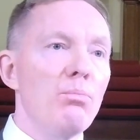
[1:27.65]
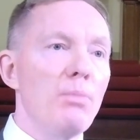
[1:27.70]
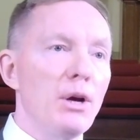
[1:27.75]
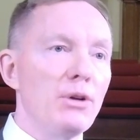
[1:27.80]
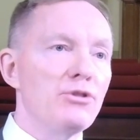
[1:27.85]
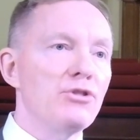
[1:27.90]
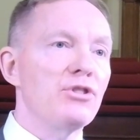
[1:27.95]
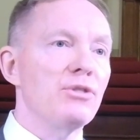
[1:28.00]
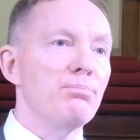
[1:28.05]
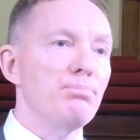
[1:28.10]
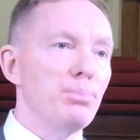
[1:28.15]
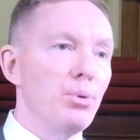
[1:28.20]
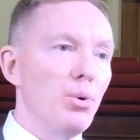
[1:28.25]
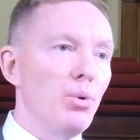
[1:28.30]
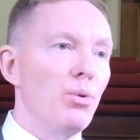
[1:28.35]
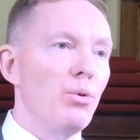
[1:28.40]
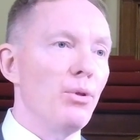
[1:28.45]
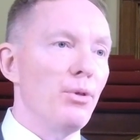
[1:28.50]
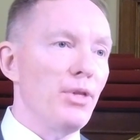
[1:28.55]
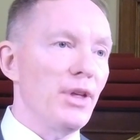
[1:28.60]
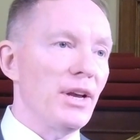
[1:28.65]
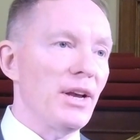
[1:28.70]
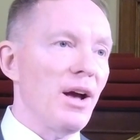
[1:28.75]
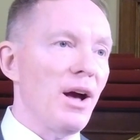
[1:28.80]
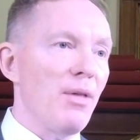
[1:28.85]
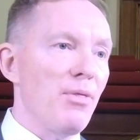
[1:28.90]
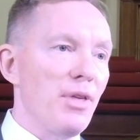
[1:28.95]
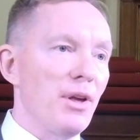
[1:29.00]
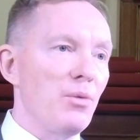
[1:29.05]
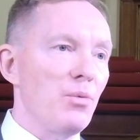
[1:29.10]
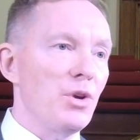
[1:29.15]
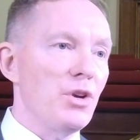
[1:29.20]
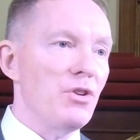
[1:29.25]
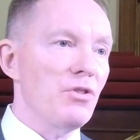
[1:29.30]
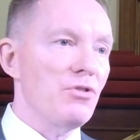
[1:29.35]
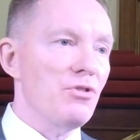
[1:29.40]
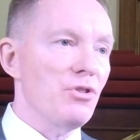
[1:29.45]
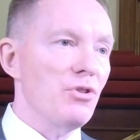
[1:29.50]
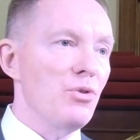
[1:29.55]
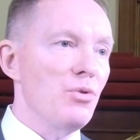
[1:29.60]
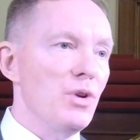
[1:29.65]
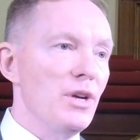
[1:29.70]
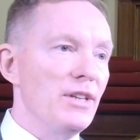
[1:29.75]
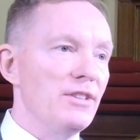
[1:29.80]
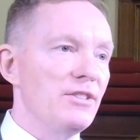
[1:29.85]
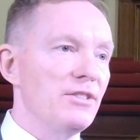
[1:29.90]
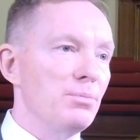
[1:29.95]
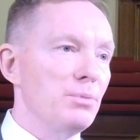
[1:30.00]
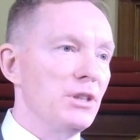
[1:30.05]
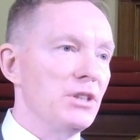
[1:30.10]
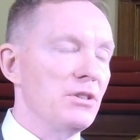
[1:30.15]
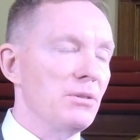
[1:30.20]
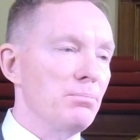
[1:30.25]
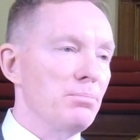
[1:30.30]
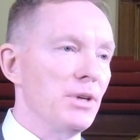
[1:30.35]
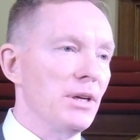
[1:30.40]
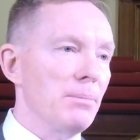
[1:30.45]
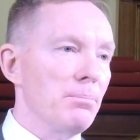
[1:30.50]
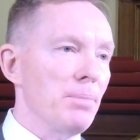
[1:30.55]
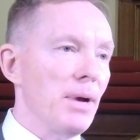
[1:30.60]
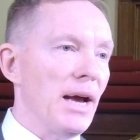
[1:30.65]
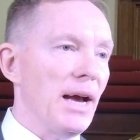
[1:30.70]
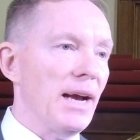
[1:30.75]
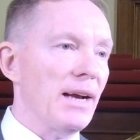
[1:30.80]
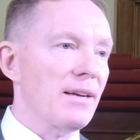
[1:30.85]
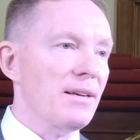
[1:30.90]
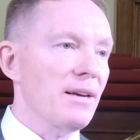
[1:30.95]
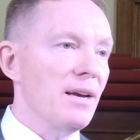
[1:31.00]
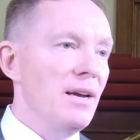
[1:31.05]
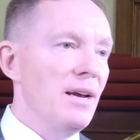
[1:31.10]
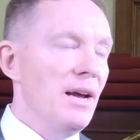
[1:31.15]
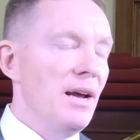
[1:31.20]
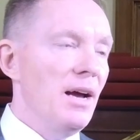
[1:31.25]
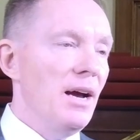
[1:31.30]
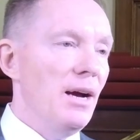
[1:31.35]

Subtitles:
most important thing I think we could do is we could bring back